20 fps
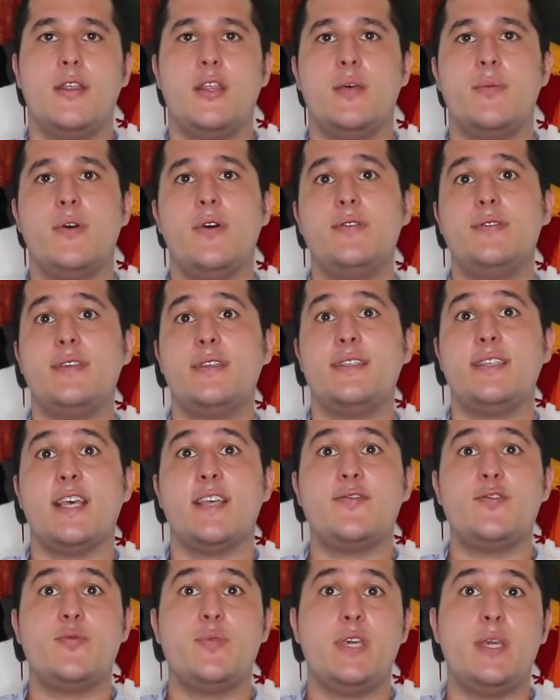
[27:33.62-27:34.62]
The most
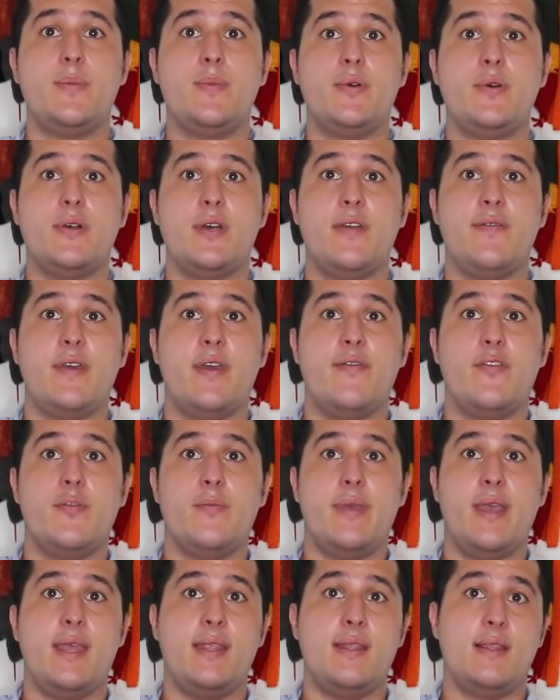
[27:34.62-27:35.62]
successful people I've ever
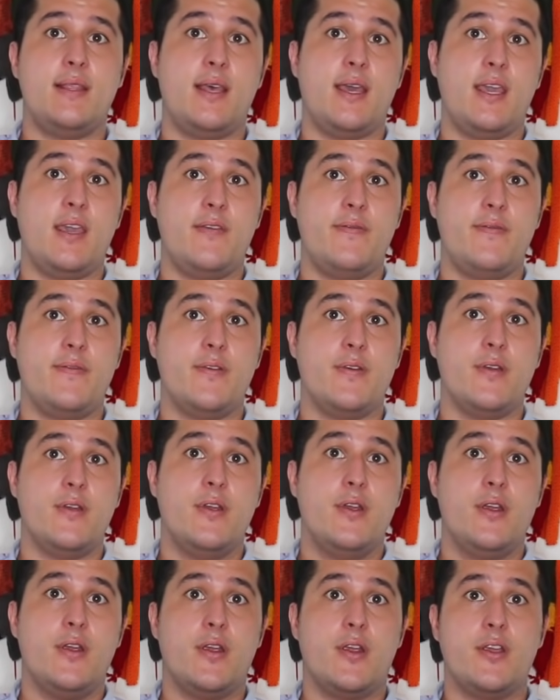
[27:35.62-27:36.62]
met in life are
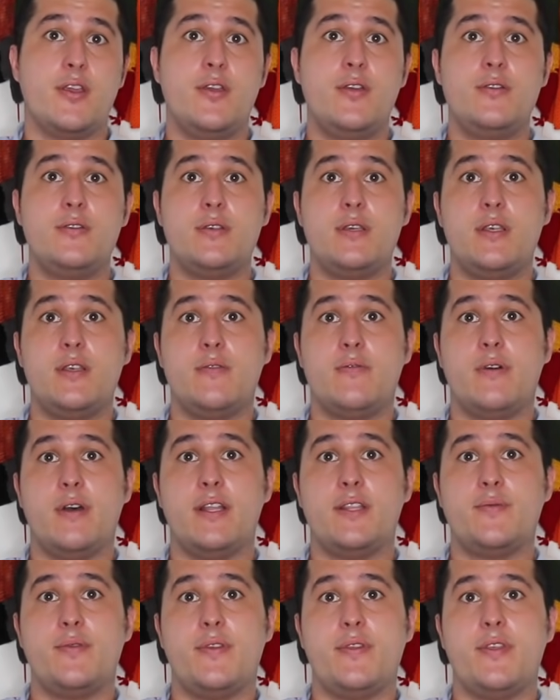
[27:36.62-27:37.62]
usually the
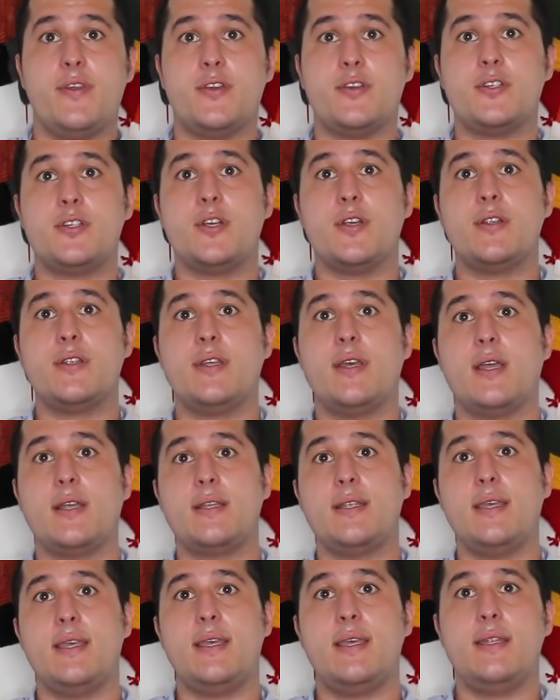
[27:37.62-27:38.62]
ones with their shirt
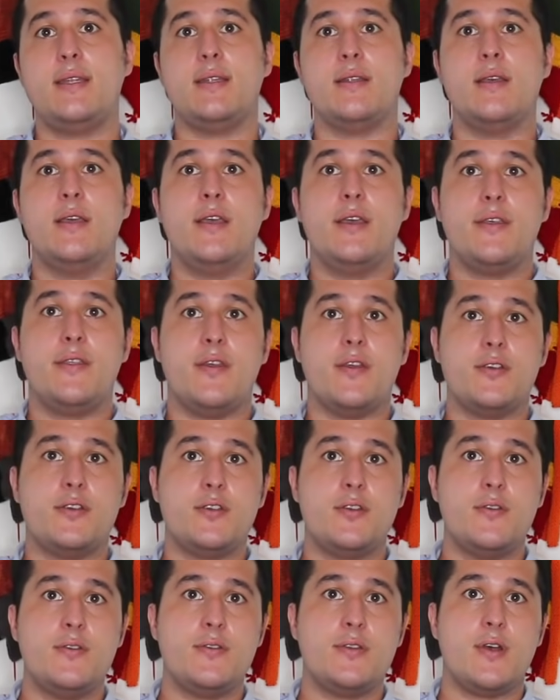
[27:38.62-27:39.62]
tucked in and their
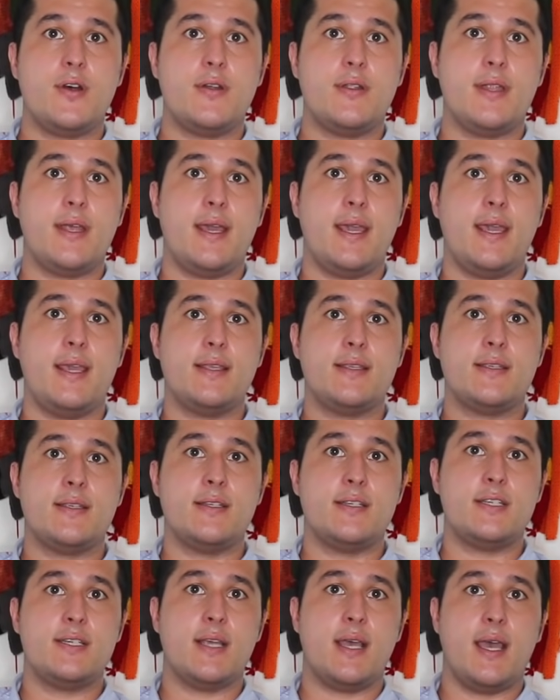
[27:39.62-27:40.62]
shoes all nice
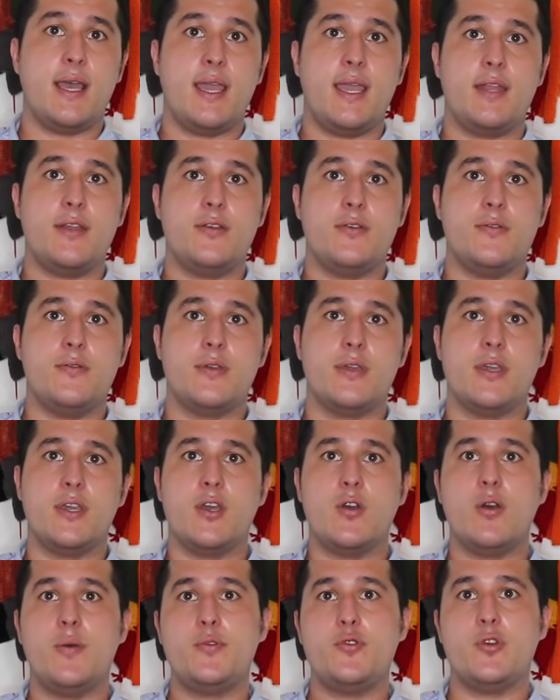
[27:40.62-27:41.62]
and shined, who can
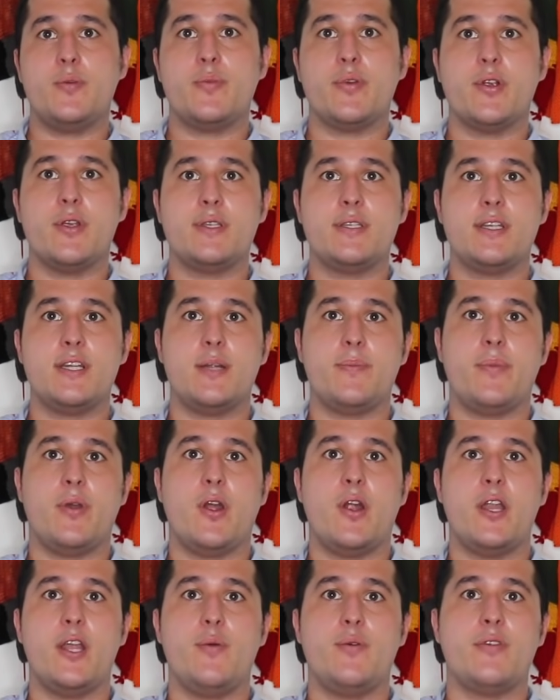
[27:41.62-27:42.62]
go up to a person at a
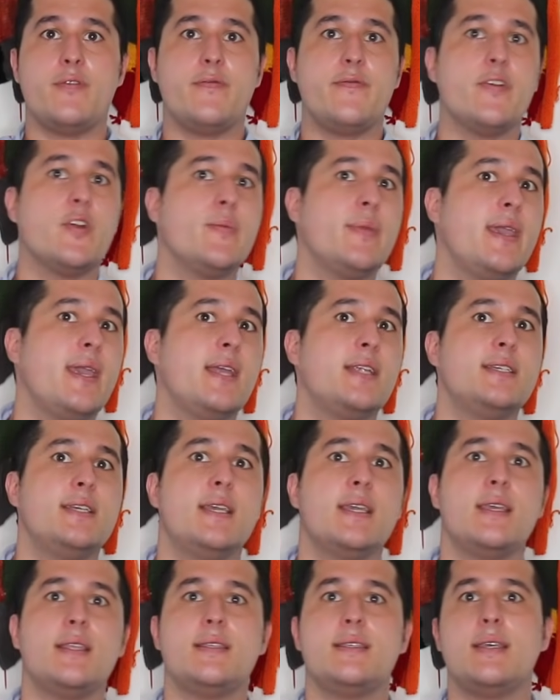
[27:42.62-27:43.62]
party with a firm
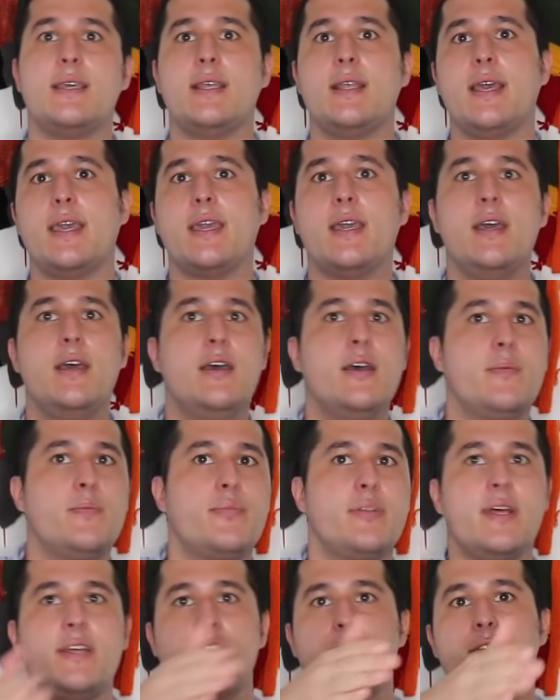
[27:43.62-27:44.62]
handshake and say like,
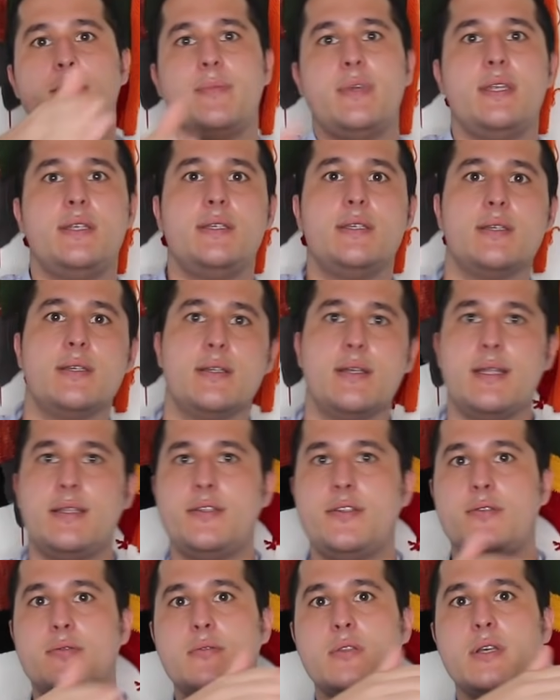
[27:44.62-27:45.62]
"Pleasure to meet you, let's do